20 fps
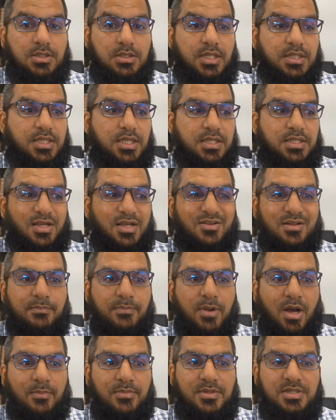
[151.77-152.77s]
They think they're going to
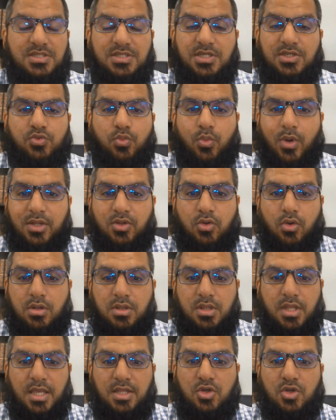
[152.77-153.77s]
publish just one
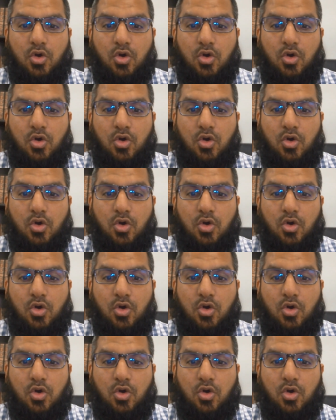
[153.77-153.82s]
online